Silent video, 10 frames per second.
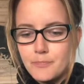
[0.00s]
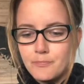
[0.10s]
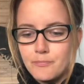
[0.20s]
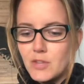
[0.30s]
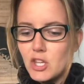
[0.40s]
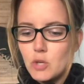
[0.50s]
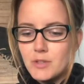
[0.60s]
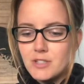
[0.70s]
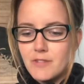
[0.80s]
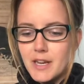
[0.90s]
The
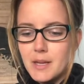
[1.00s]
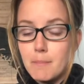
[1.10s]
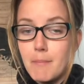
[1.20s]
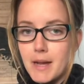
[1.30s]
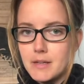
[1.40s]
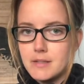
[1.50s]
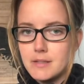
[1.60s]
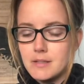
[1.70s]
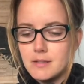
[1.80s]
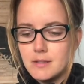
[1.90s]
humans fed him
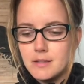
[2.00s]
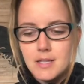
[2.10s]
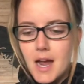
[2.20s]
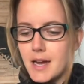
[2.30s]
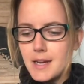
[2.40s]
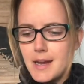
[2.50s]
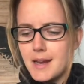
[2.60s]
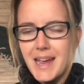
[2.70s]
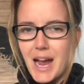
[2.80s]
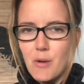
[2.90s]
mice, tiny,
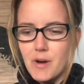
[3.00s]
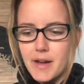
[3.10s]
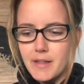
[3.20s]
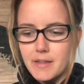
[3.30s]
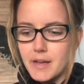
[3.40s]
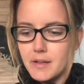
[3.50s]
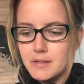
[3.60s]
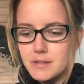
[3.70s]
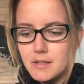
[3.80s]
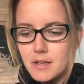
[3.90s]
cowering
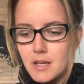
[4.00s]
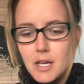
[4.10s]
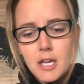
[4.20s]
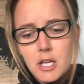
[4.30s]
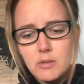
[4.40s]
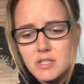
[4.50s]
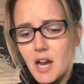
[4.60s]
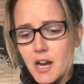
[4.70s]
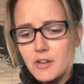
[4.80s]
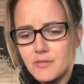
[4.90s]
things. He was
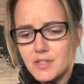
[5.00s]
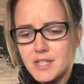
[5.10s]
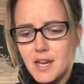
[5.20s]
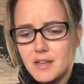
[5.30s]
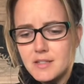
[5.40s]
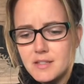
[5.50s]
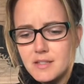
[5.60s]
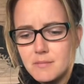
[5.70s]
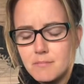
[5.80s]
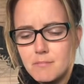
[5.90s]
tired of the taste,
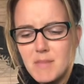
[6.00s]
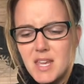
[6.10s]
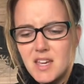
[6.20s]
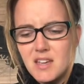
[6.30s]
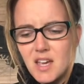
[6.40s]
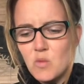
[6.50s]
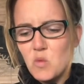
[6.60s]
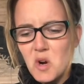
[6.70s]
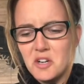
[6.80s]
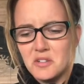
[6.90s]
meek and
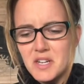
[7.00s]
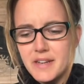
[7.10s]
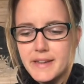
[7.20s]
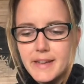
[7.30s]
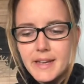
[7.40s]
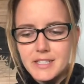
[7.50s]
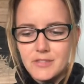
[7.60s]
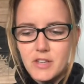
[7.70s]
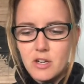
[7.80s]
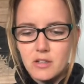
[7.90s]
watery, as if
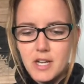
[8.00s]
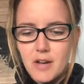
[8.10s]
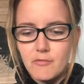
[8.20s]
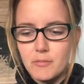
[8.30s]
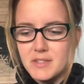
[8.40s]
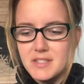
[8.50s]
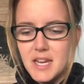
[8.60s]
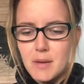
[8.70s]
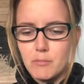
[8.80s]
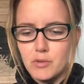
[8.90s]
they'd all come from the
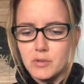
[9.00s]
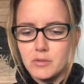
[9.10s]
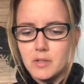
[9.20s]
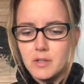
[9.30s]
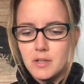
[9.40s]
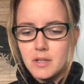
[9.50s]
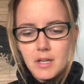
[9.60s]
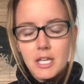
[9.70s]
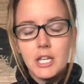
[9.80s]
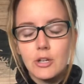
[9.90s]
same brood.
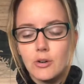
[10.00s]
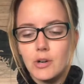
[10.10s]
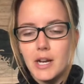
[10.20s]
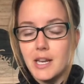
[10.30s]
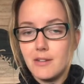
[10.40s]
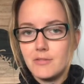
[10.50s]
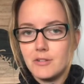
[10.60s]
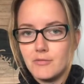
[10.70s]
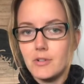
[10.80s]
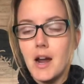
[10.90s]
He craved
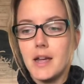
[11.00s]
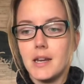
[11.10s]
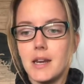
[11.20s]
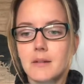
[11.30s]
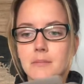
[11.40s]
variety.